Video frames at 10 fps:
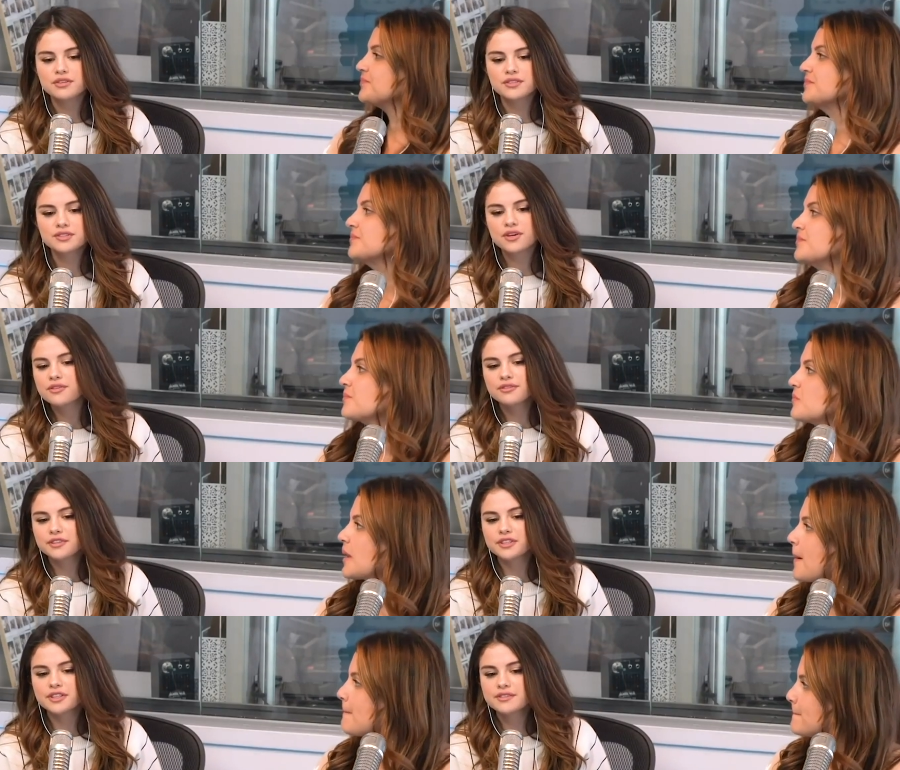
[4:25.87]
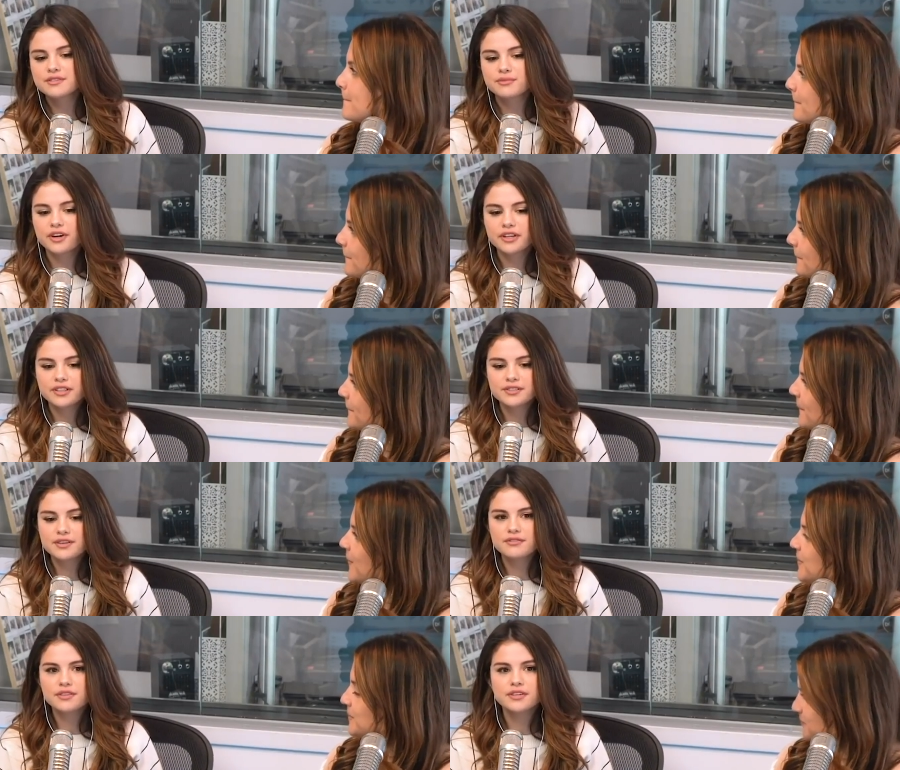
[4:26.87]
Speaker 1: but obviously we all know who she's talking
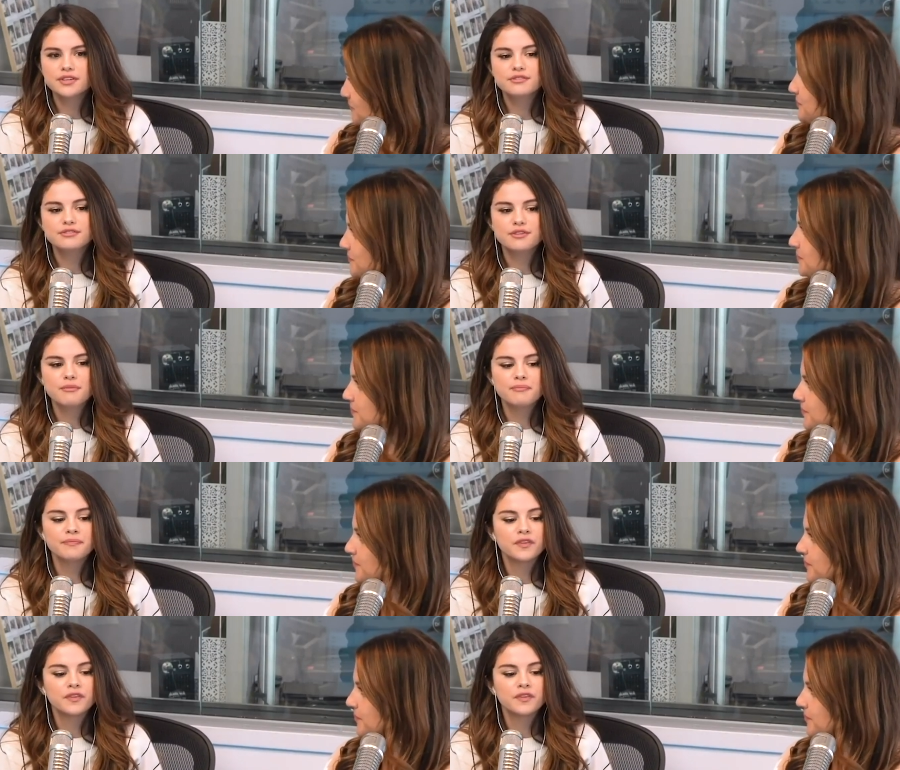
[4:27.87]
about, that she saw him